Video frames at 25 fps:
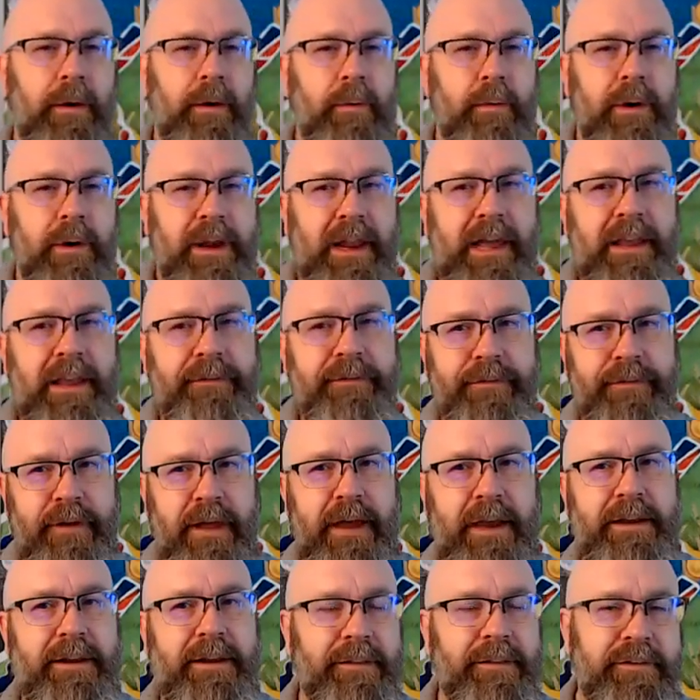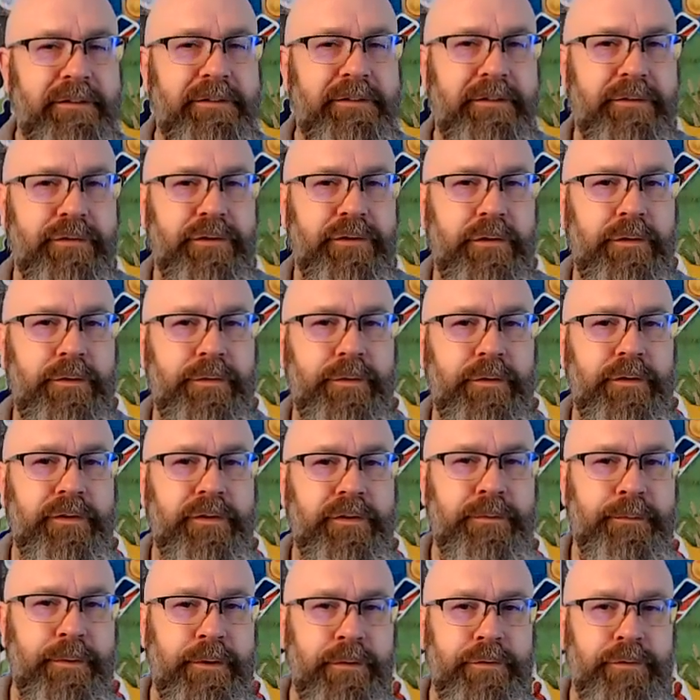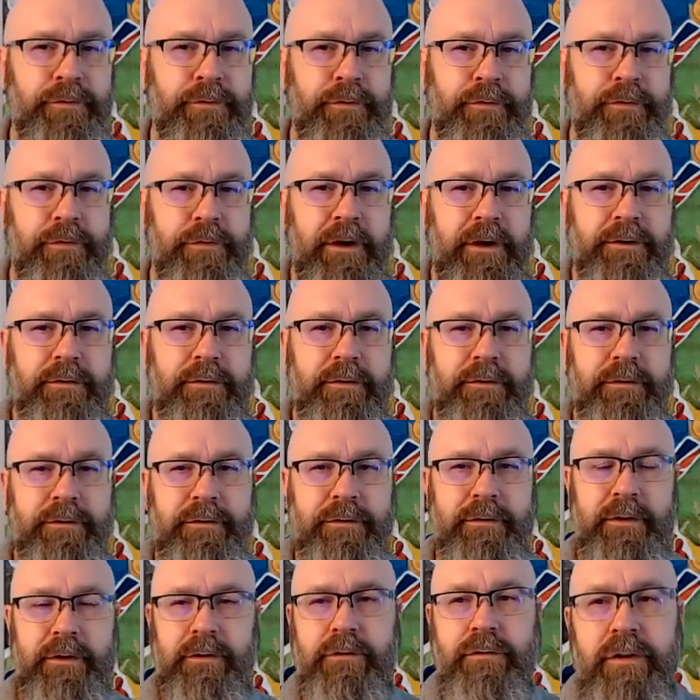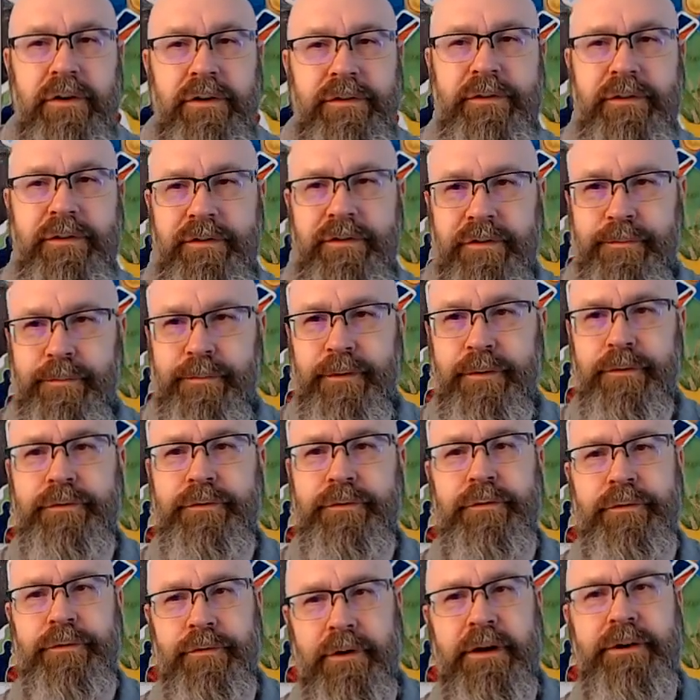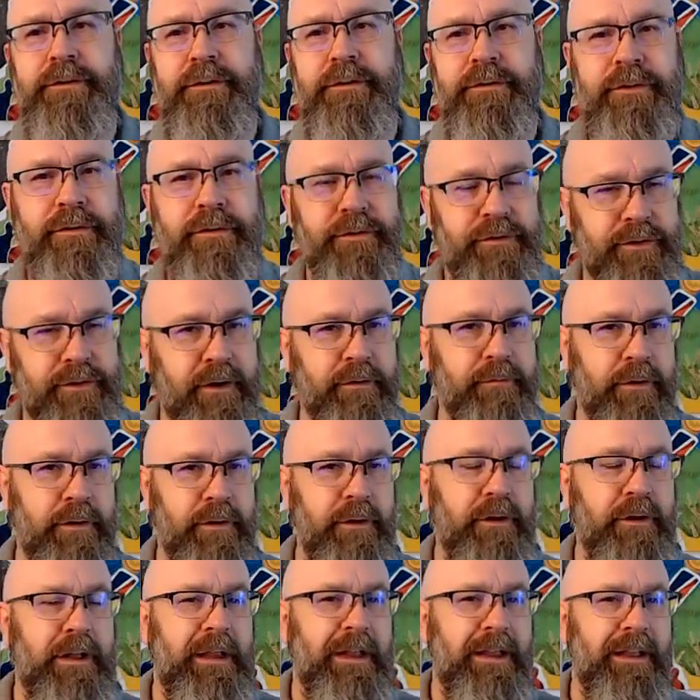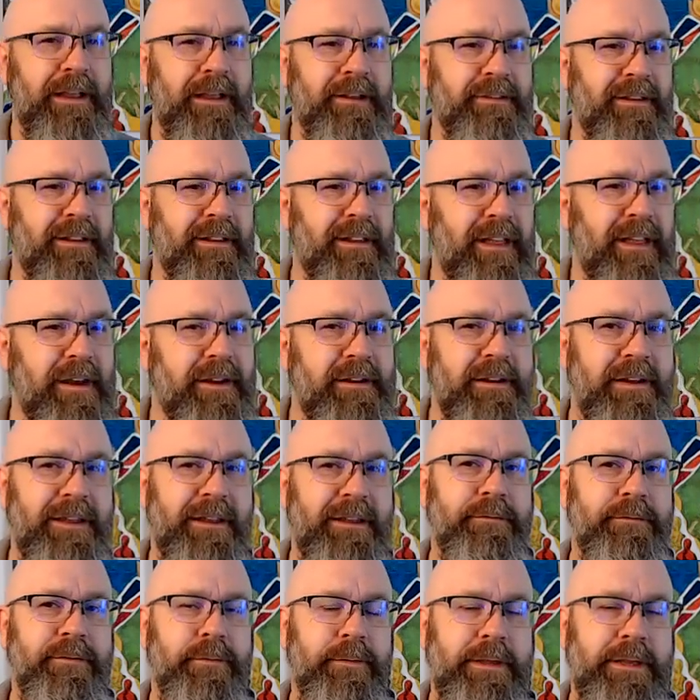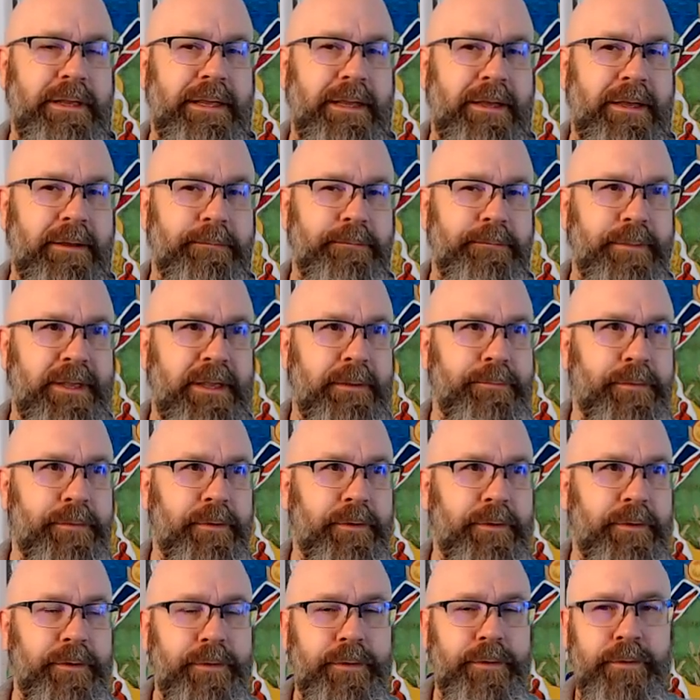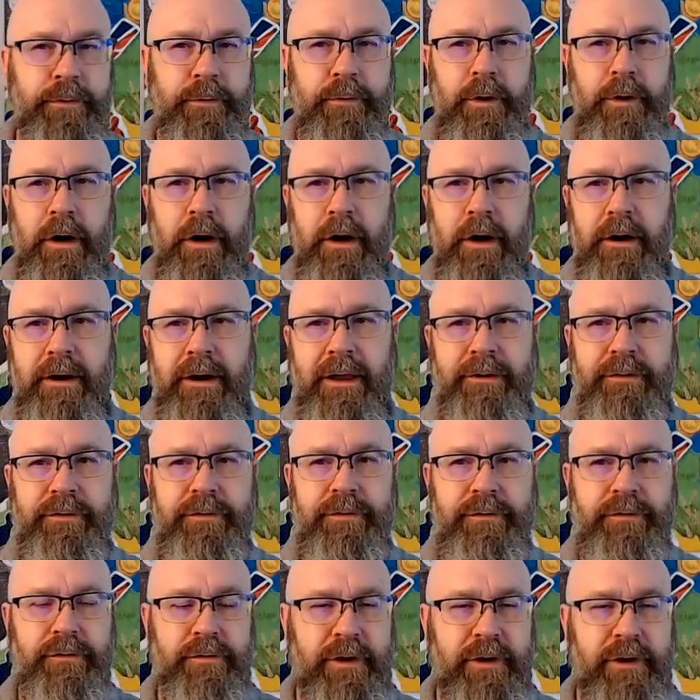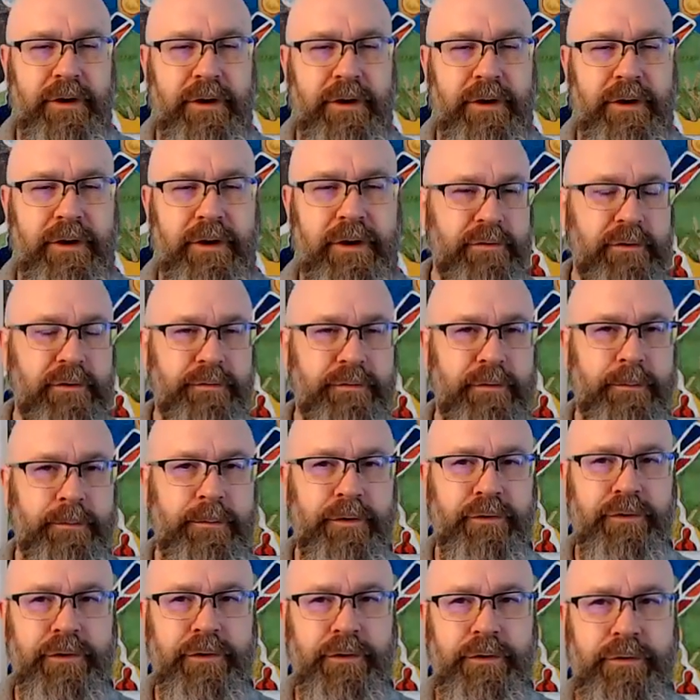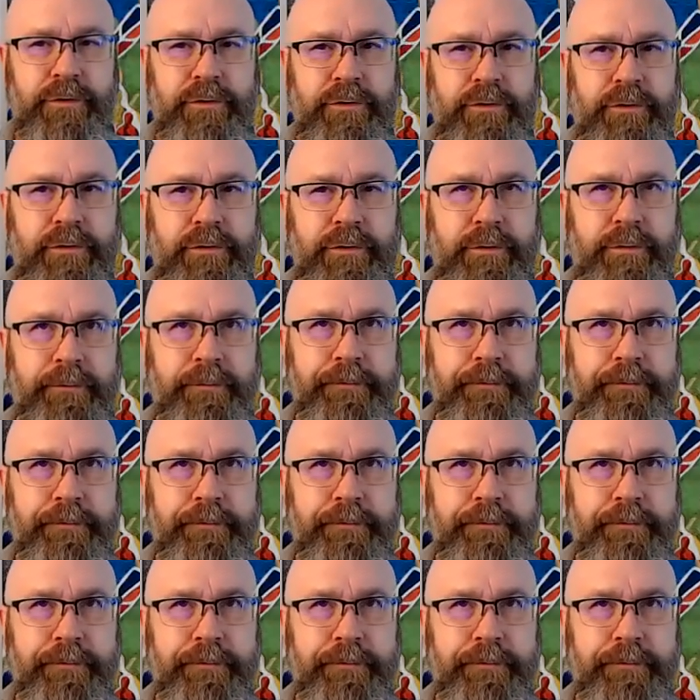What I find, and this is true for spiritual directors, Christian spiritual directors in general, is a lot of times we get people who are estranged from the church,